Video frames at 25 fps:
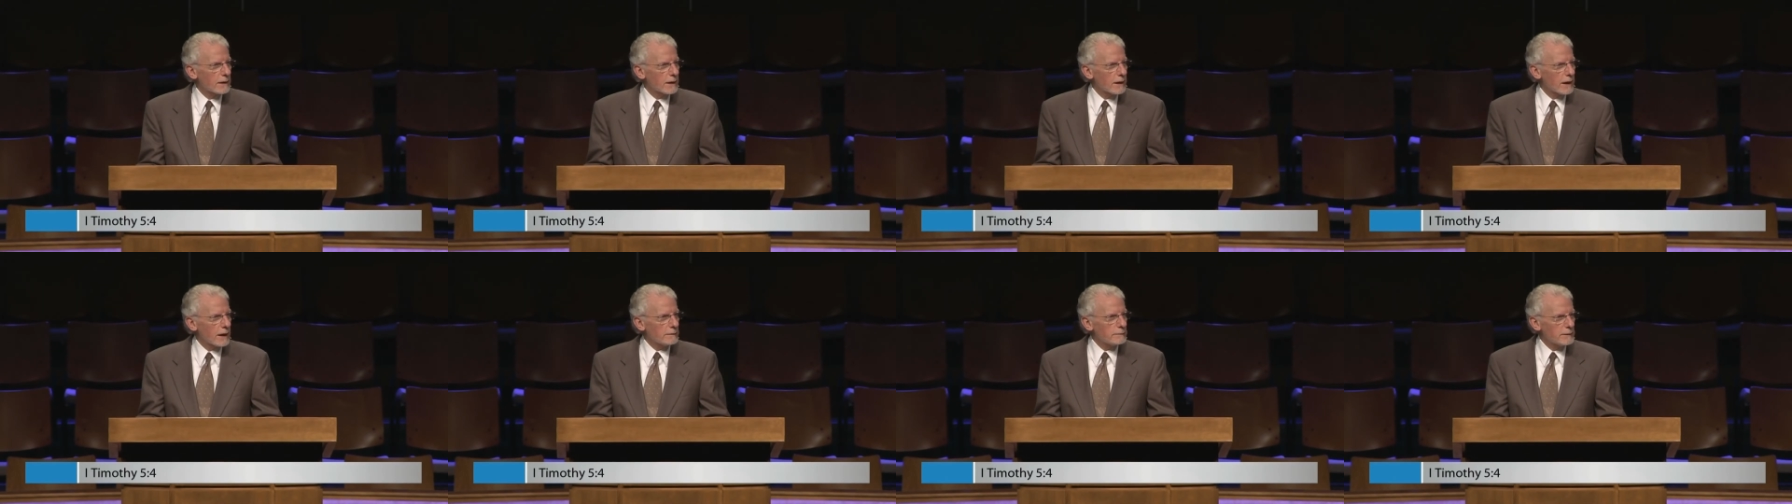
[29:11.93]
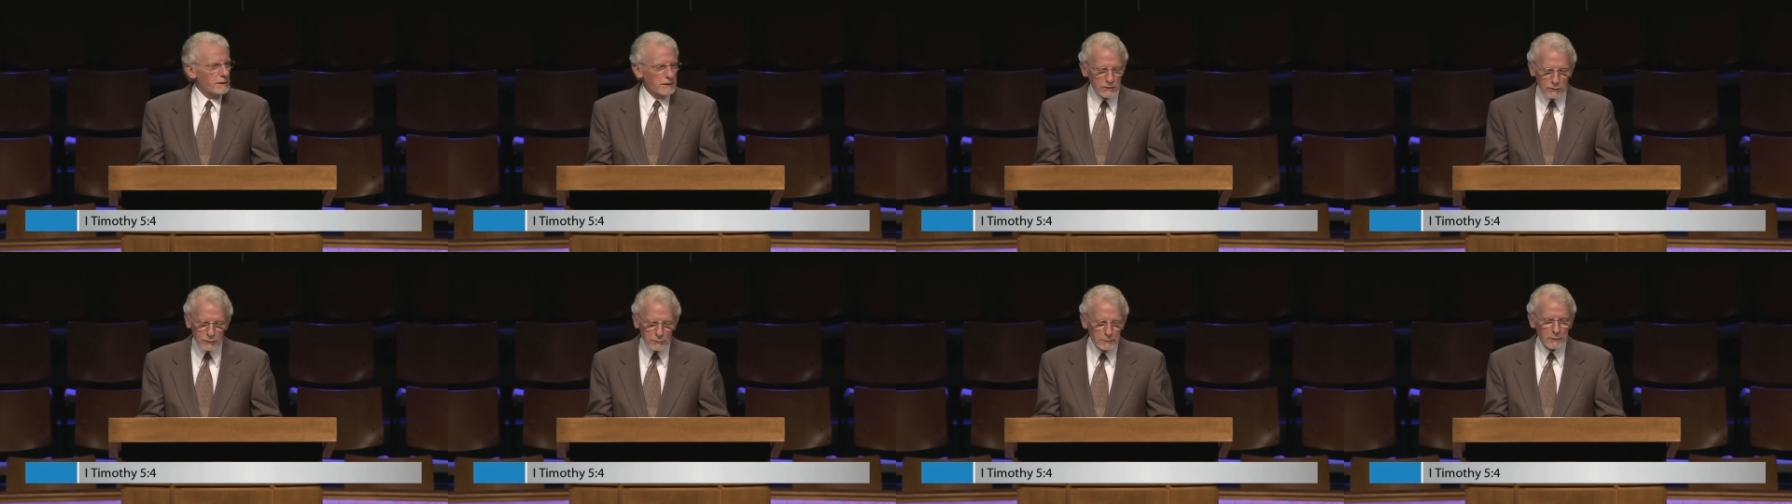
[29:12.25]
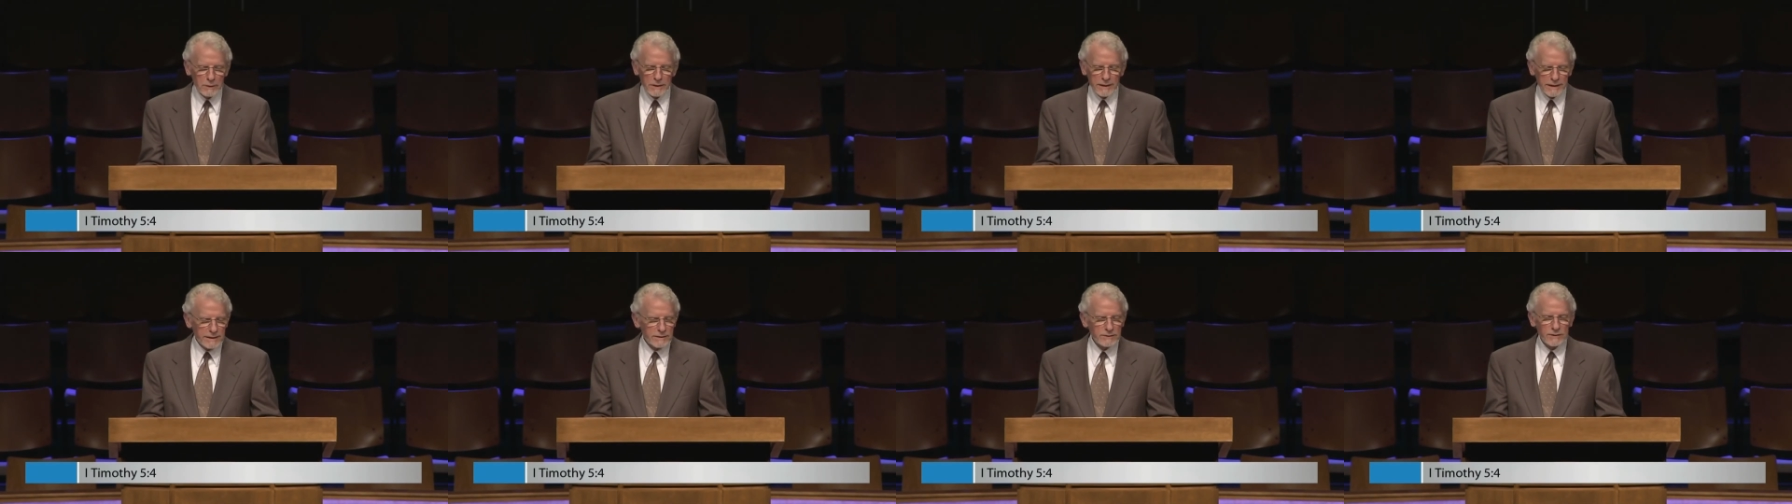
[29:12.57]
I mean, is
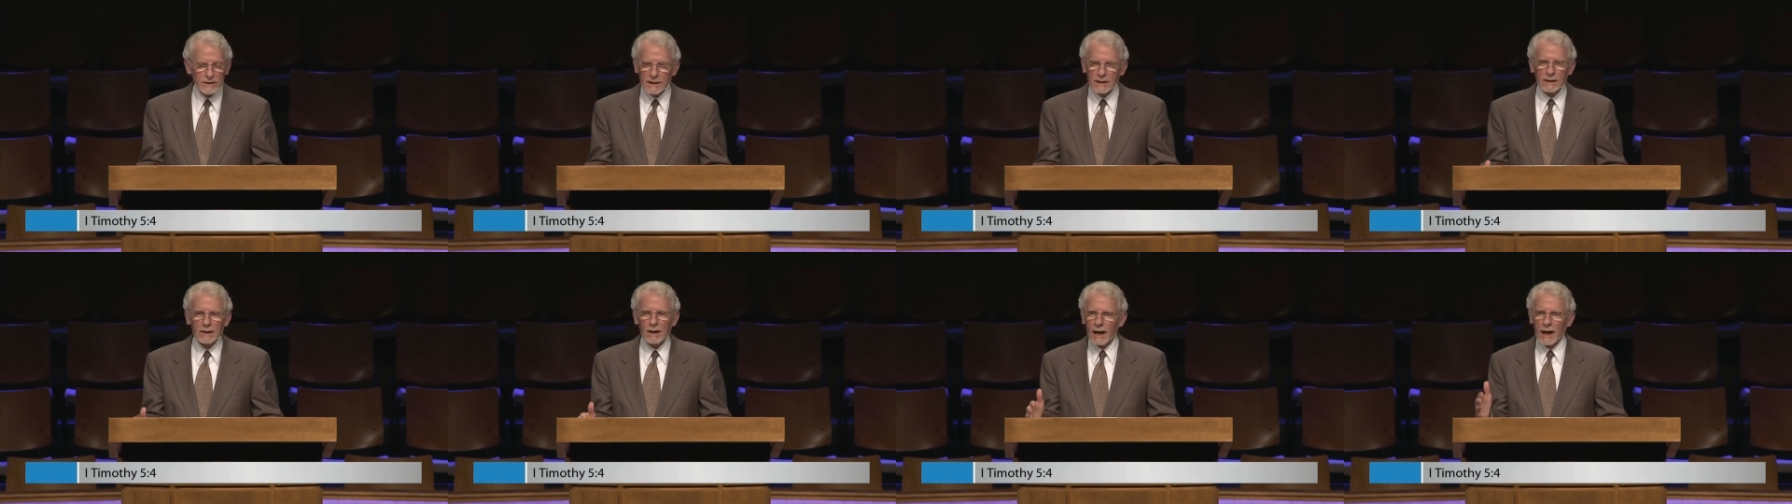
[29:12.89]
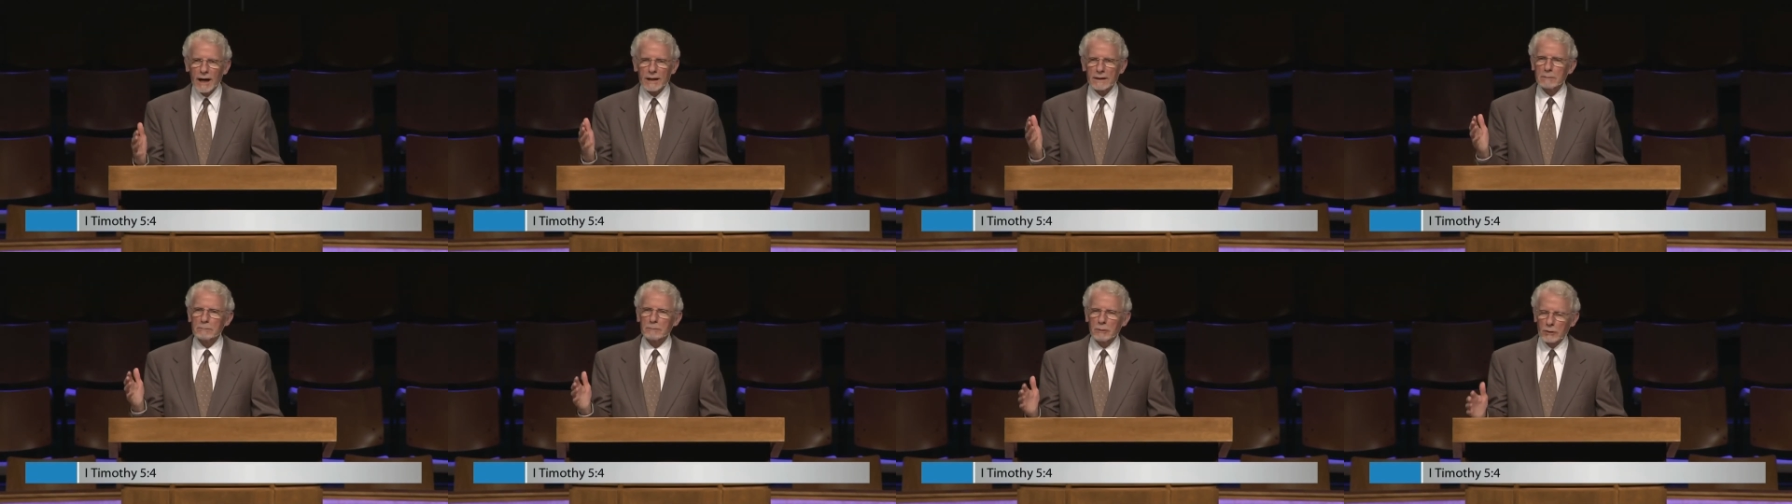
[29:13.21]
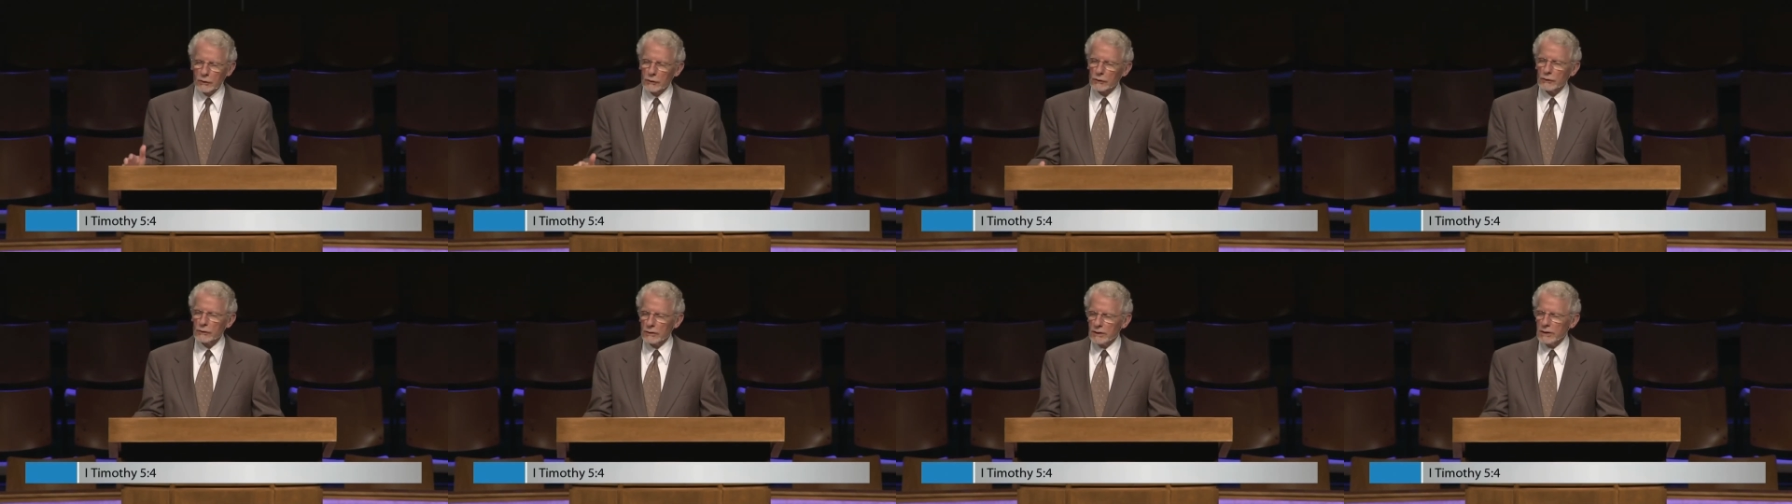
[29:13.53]
pleasing God a
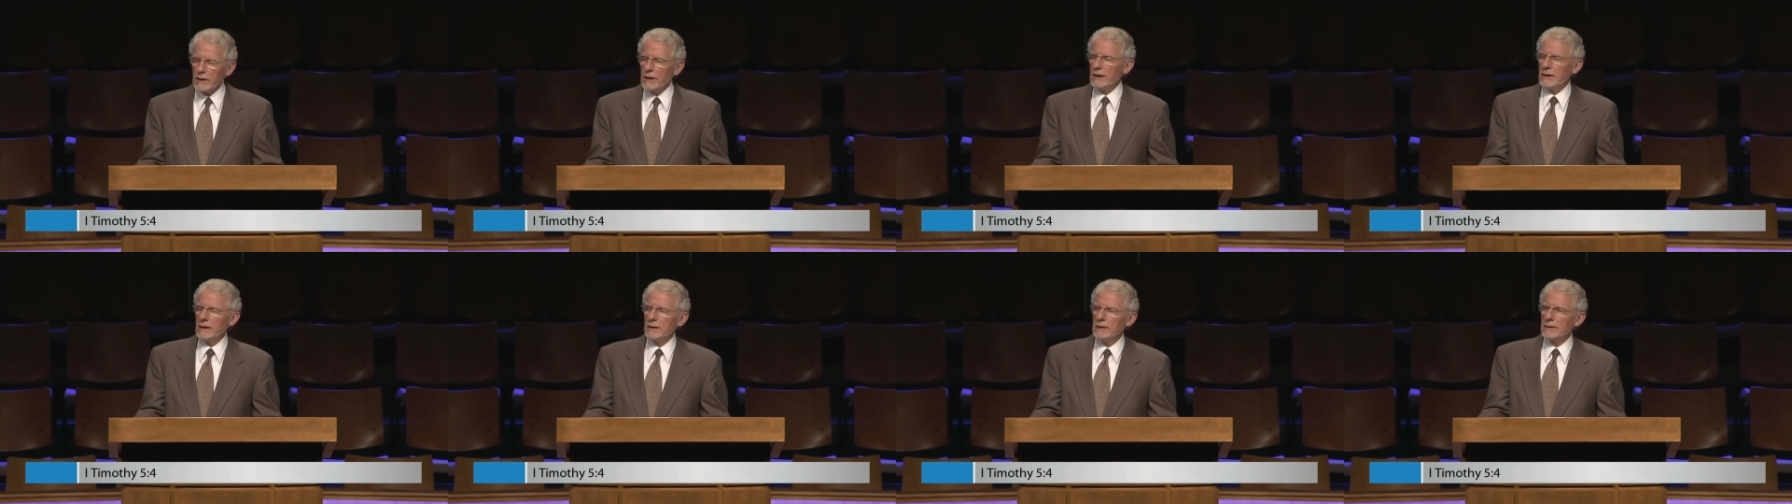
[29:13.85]
burden?